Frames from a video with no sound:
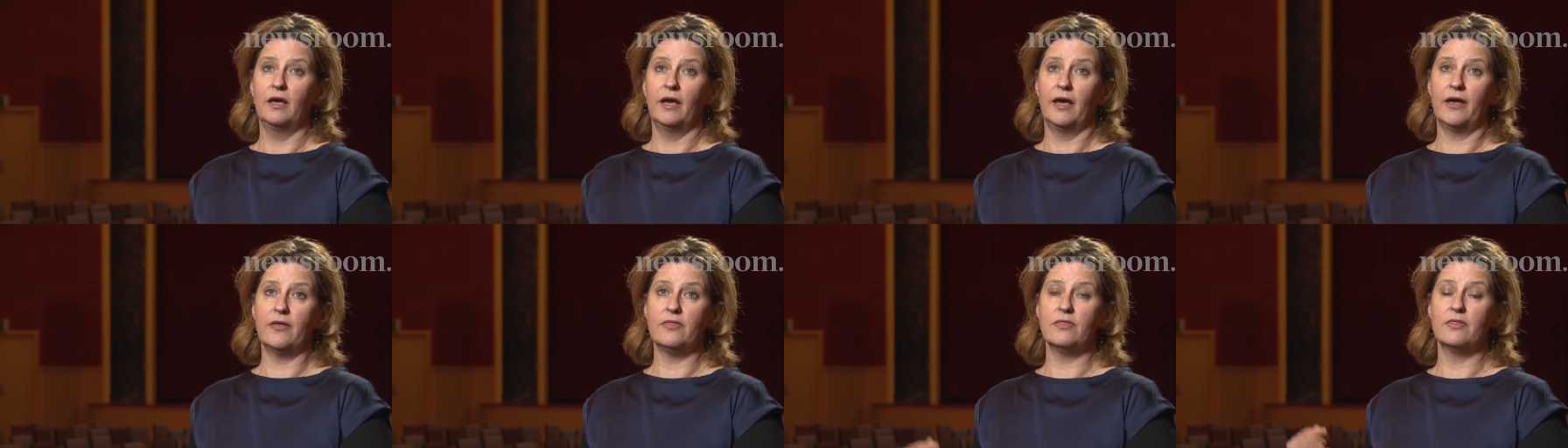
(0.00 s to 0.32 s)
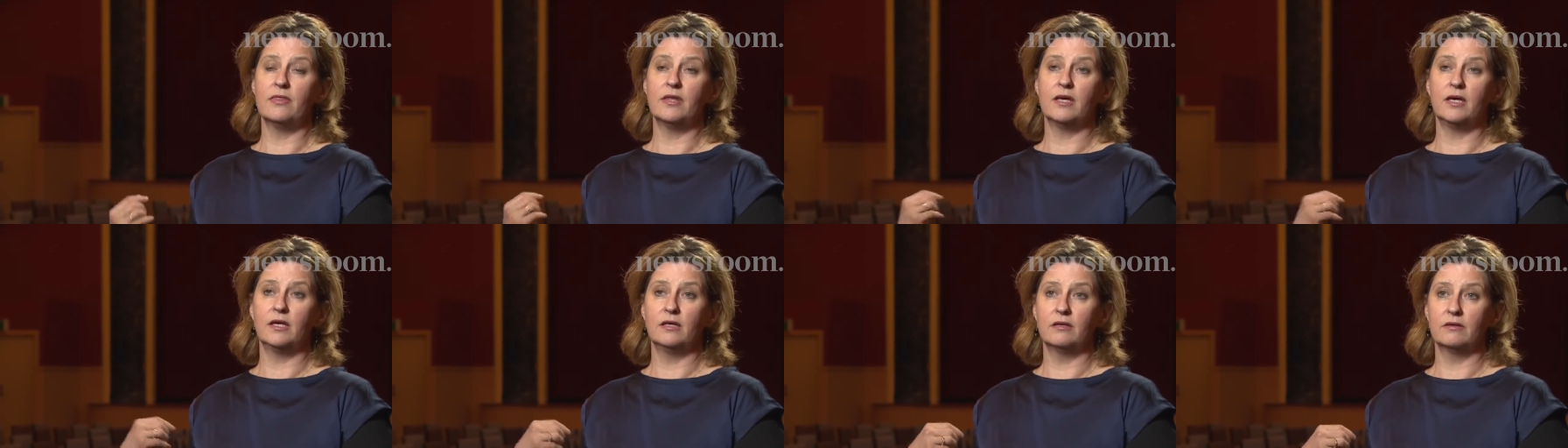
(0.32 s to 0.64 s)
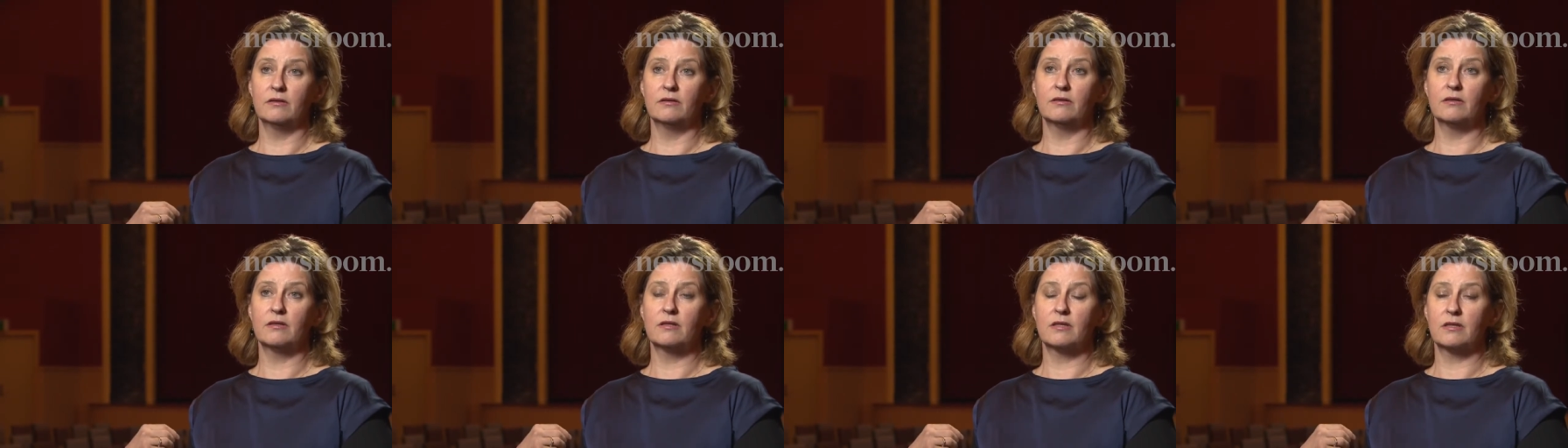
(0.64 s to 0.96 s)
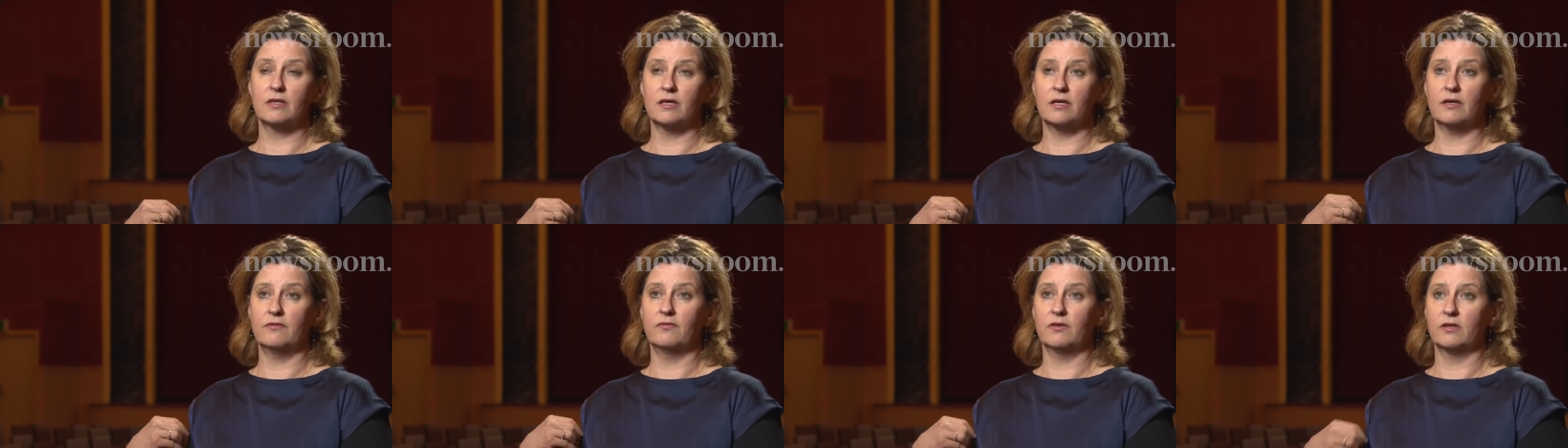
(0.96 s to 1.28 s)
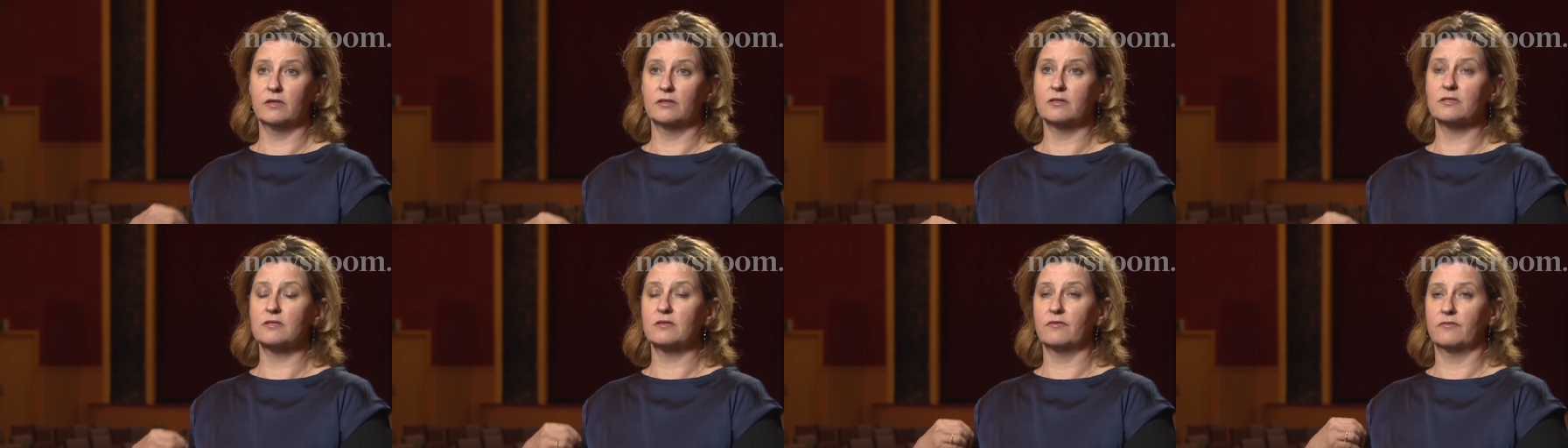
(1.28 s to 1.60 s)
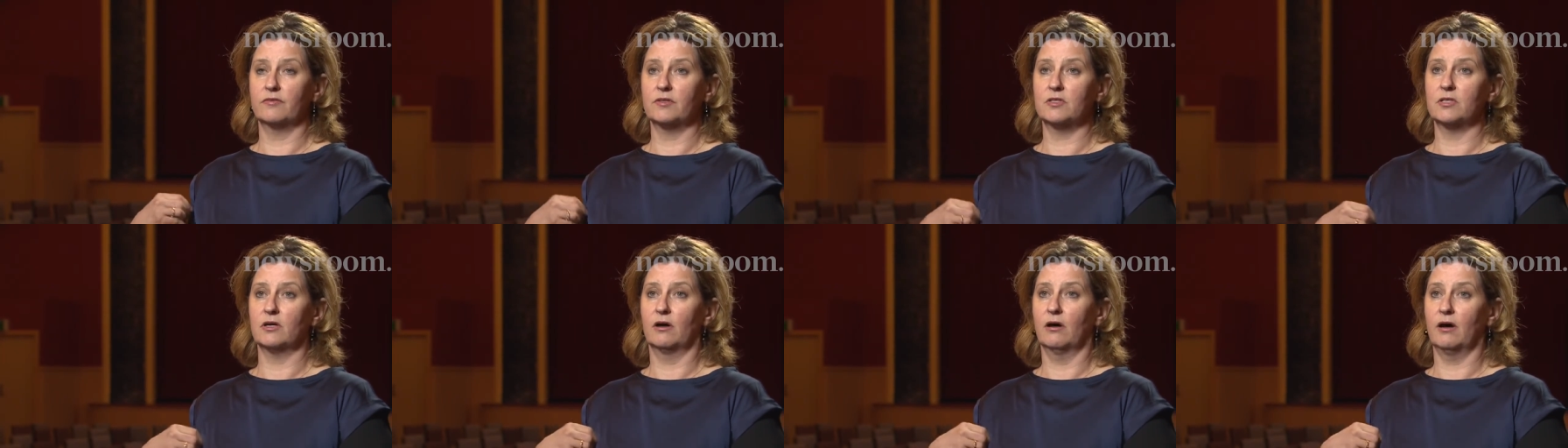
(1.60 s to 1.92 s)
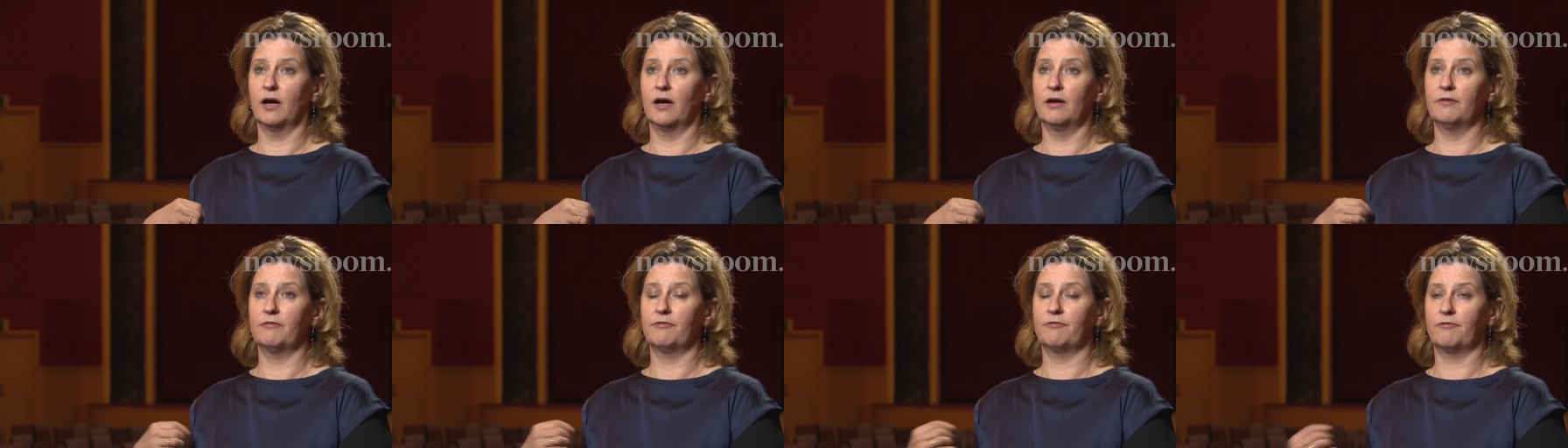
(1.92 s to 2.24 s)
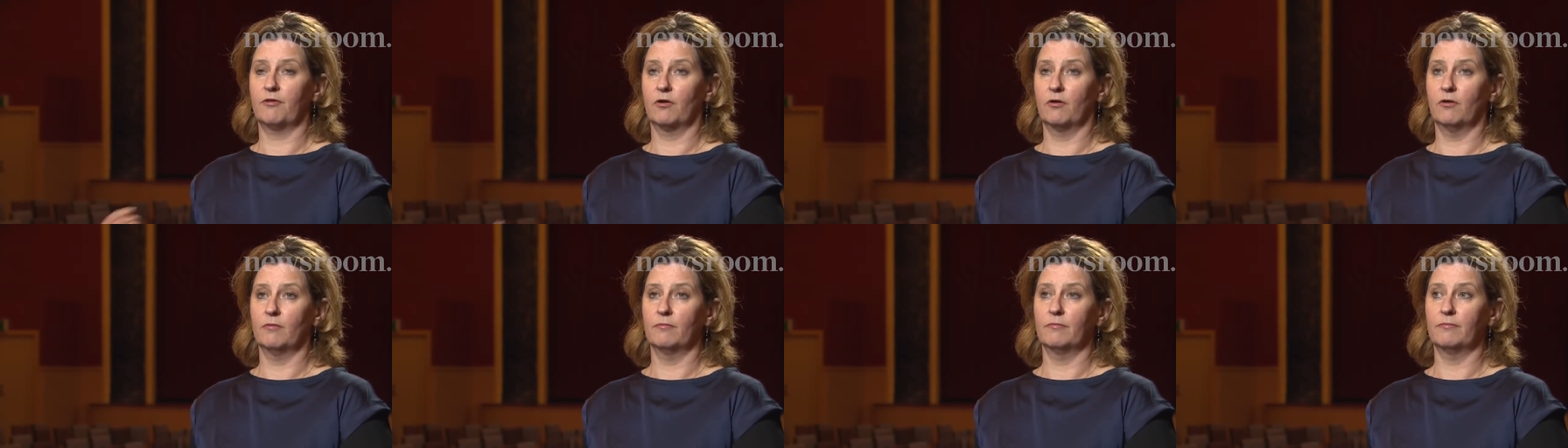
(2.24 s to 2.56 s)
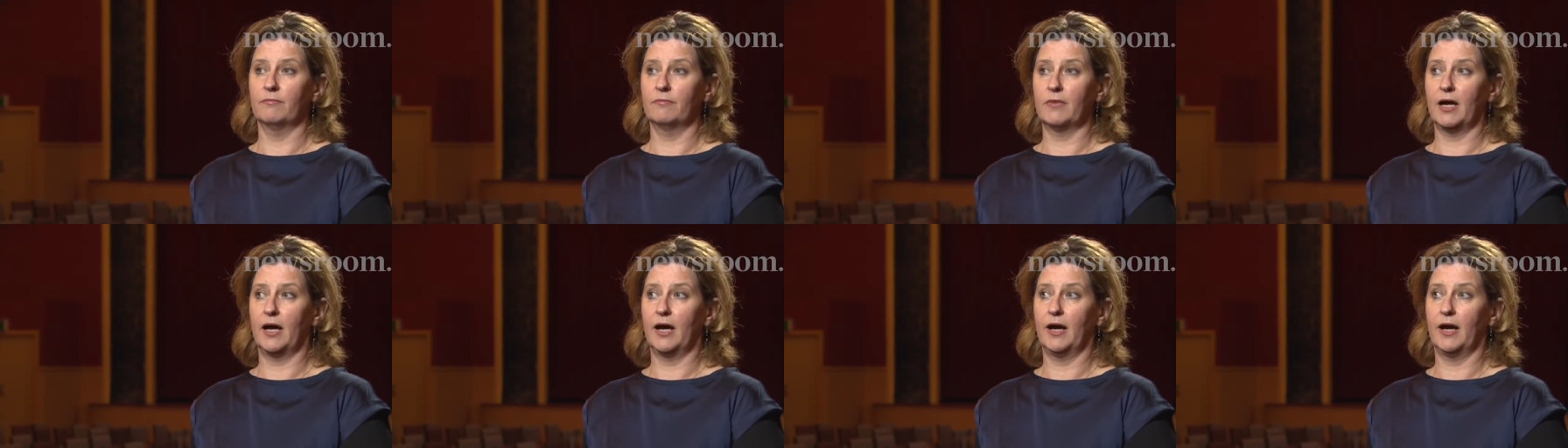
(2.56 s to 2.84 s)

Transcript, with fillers: and then the evidence of the diet from